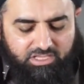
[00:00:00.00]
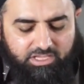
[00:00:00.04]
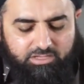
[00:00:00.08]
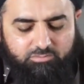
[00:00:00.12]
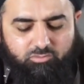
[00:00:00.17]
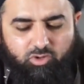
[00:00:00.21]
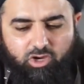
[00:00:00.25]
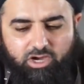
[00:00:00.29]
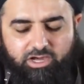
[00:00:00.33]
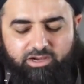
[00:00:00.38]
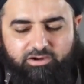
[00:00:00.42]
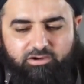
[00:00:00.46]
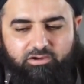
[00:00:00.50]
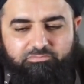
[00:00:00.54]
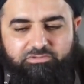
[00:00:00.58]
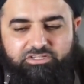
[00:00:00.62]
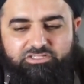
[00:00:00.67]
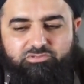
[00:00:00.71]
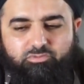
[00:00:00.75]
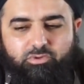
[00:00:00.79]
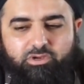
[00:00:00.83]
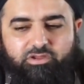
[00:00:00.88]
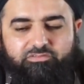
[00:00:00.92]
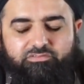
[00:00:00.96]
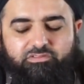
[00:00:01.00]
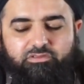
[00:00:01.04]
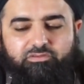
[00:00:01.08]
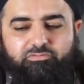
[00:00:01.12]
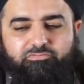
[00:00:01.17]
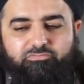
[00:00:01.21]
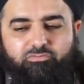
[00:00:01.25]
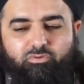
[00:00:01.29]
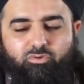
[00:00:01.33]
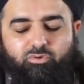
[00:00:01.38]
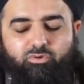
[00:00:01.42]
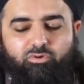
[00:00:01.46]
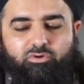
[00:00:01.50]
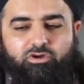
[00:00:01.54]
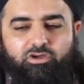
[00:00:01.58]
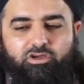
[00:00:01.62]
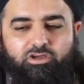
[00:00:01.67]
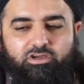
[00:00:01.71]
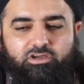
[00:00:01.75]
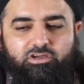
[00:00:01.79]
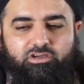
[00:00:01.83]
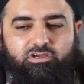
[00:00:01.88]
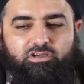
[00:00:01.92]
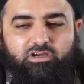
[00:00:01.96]
And Muharram is one of the four
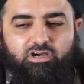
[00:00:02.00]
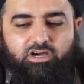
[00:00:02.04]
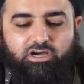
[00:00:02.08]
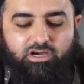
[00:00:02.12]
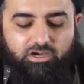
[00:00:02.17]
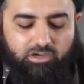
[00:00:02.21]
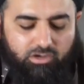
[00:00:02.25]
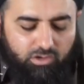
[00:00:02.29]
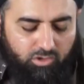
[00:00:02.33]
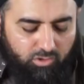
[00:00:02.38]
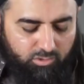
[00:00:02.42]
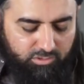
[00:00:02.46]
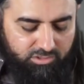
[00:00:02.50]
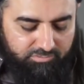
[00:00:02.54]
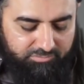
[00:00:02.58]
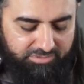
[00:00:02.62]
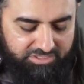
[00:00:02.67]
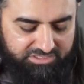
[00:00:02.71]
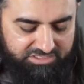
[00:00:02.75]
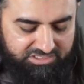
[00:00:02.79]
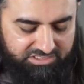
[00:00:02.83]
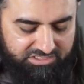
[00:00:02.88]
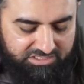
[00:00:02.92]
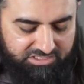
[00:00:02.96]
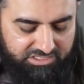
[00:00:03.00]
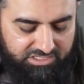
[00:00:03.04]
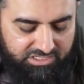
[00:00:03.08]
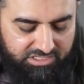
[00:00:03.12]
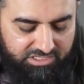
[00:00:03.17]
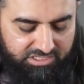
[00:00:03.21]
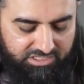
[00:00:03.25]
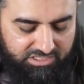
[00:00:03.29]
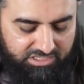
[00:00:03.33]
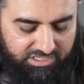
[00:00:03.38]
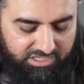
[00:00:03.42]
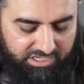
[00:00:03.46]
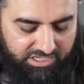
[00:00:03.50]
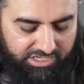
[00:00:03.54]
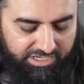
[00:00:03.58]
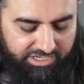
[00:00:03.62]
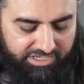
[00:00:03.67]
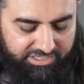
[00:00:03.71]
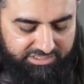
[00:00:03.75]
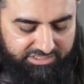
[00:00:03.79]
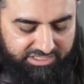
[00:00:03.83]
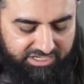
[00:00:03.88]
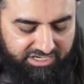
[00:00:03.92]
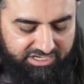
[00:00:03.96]
uh, holy months
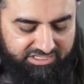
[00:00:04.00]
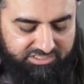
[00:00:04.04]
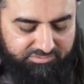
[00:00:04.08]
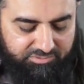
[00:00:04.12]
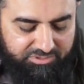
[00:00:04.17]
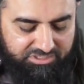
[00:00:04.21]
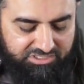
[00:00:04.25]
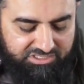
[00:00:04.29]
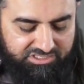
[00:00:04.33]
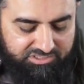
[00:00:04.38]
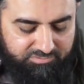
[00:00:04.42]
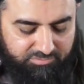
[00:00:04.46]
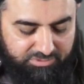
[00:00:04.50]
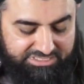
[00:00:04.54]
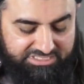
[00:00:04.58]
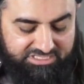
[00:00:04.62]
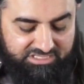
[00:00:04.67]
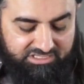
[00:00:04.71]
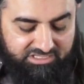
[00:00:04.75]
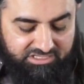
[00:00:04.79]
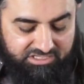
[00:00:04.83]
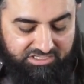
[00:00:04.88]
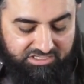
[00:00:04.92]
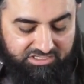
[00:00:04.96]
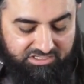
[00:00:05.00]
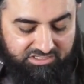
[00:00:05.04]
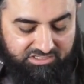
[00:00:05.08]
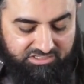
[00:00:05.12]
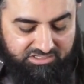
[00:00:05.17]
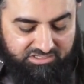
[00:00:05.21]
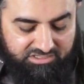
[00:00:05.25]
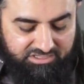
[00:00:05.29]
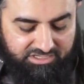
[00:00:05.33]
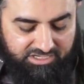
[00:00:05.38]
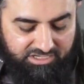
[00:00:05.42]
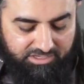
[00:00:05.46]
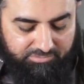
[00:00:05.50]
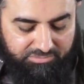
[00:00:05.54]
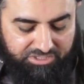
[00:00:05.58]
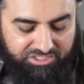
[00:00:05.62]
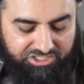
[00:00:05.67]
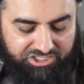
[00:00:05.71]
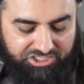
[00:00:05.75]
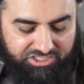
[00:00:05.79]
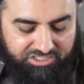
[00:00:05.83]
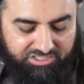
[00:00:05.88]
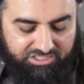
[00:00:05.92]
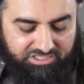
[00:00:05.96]
that has been explicitly
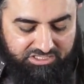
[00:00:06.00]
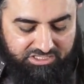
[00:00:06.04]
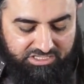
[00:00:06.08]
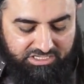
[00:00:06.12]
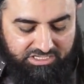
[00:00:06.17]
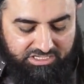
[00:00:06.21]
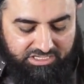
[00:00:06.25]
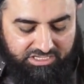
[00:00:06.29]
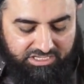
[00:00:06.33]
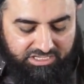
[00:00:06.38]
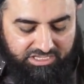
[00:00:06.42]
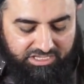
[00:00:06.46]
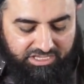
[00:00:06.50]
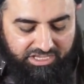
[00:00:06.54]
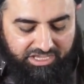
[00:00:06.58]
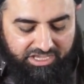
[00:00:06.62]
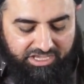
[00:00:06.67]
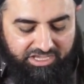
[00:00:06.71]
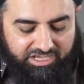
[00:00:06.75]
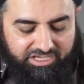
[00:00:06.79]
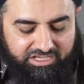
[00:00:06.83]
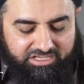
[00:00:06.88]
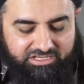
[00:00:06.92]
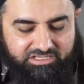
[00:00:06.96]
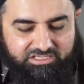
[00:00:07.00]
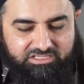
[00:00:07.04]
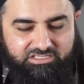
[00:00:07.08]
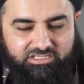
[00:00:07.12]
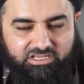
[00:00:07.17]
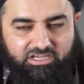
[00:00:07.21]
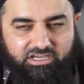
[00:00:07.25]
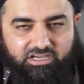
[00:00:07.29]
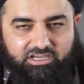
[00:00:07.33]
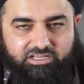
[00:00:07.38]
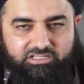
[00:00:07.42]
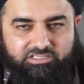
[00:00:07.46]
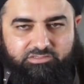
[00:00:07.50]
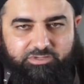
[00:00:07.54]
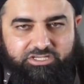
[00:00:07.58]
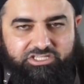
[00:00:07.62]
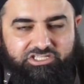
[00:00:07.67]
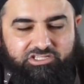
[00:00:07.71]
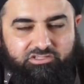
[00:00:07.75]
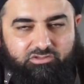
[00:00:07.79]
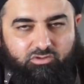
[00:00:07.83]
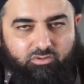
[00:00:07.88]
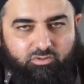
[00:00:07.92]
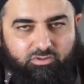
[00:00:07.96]
mentioned. And it's
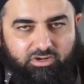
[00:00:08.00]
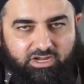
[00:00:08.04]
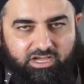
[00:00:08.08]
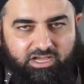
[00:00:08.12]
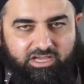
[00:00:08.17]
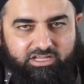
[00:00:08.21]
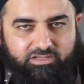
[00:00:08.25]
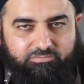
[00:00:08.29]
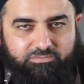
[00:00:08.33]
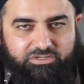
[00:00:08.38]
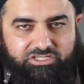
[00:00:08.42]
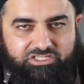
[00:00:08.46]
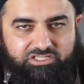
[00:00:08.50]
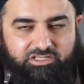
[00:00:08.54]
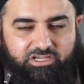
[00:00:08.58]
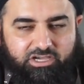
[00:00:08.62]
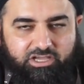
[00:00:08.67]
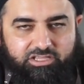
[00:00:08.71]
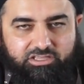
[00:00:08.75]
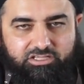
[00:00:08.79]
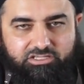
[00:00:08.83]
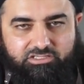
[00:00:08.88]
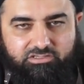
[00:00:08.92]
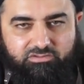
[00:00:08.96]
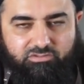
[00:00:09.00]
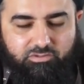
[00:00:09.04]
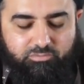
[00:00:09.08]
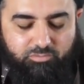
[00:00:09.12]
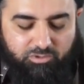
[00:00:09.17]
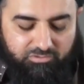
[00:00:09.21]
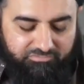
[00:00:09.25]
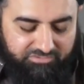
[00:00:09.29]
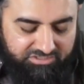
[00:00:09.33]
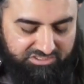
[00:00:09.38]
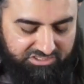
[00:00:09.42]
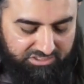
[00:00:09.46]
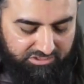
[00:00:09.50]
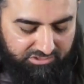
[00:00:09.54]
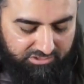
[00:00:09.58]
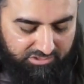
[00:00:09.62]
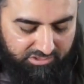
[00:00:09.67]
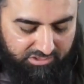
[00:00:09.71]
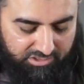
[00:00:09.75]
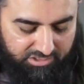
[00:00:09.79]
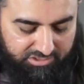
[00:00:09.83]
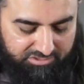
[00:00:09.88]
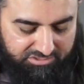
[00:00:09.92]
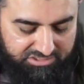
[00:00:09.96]
mentioned in the Quran, mentioned in the hadith of the Prophet
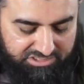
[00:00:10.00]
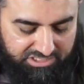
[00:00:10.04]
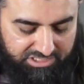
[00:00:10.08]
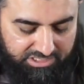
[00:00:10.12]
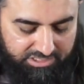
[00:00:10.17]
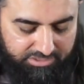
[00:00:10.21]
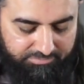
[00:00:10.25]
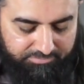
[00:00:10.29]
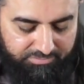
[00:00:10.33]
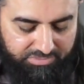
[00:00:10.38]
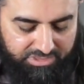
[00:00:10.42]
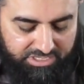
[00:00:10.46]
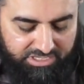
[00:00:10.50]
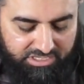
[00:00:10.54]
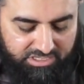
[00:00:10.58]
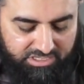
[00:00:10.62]
sallallahu alaihi wasallam.